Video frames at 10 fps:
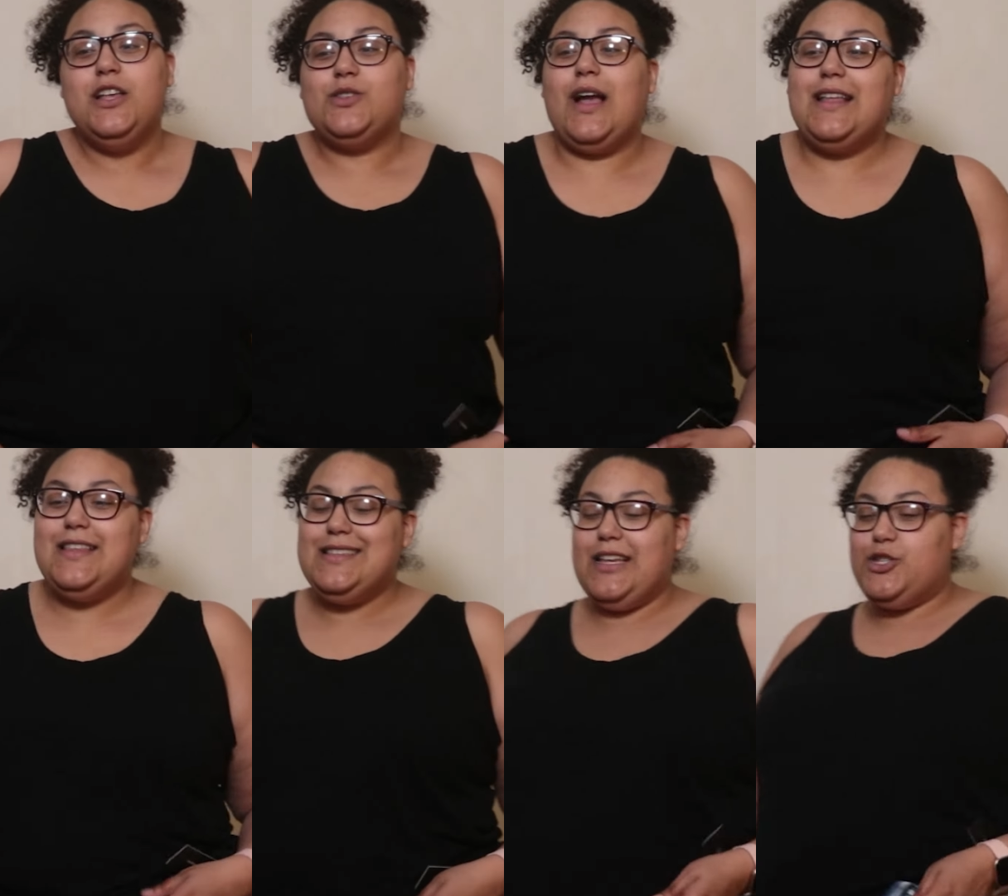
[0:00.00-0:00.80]
So I got
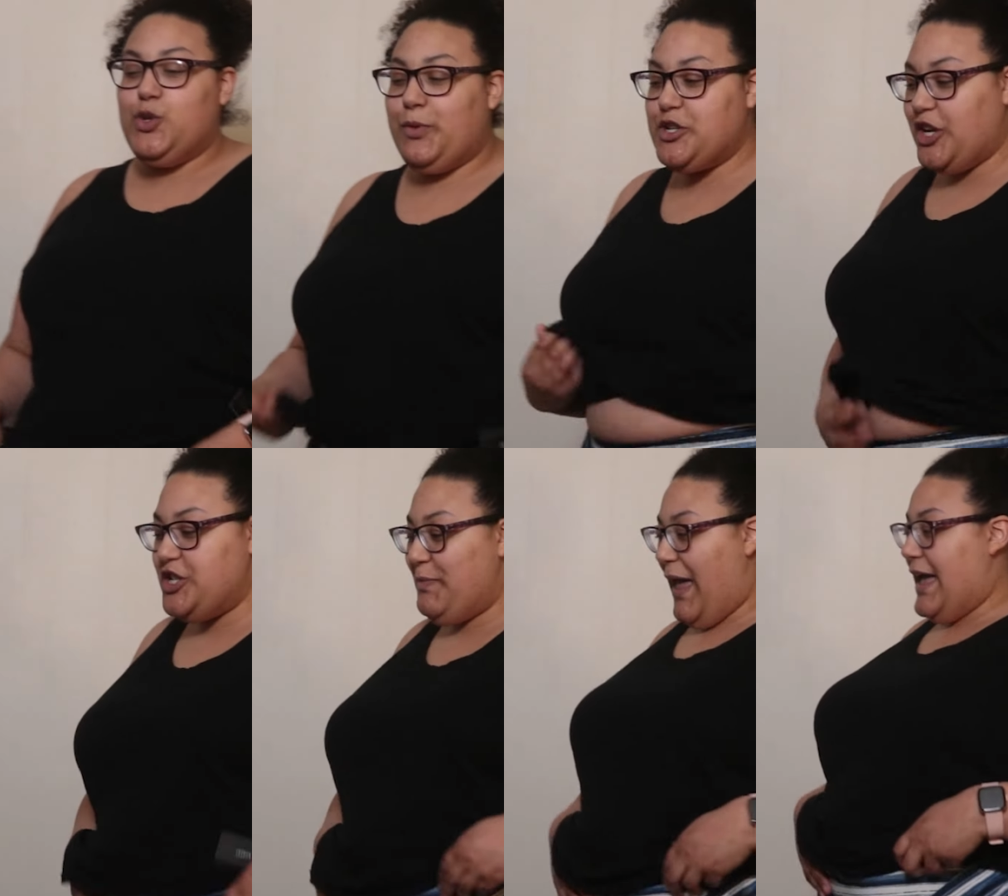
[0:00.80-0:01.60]
these like super
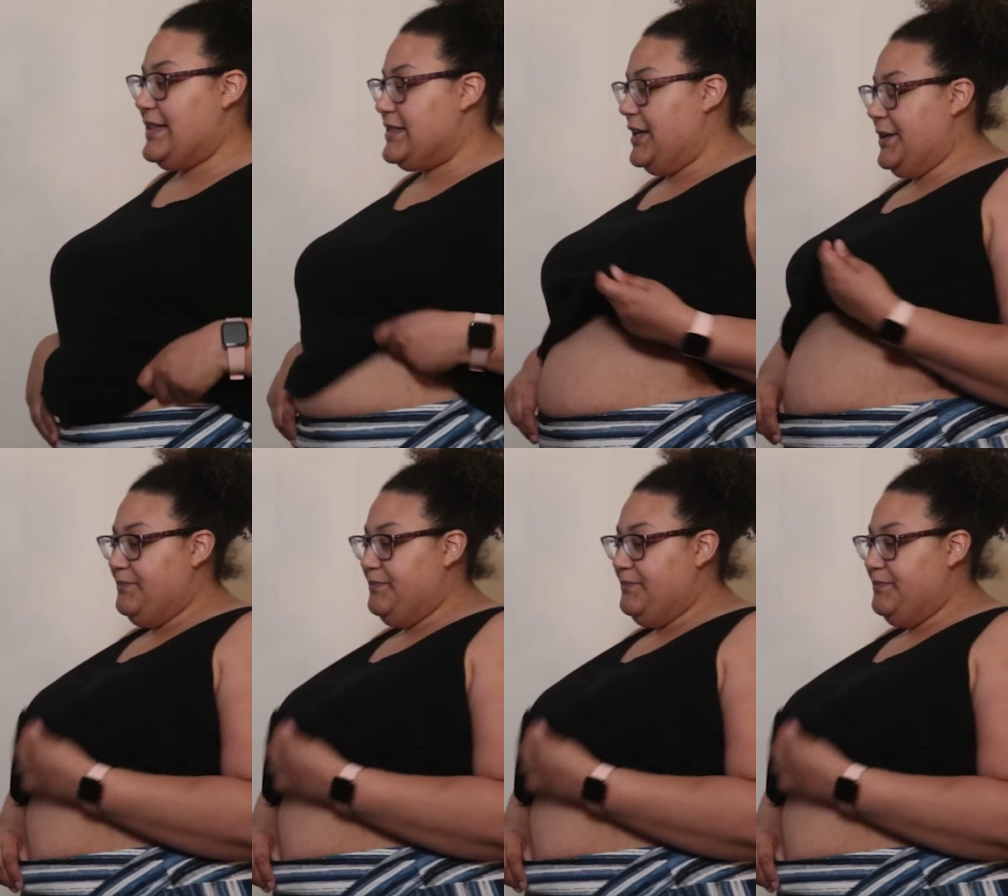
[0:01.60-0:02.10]
stretchy pants.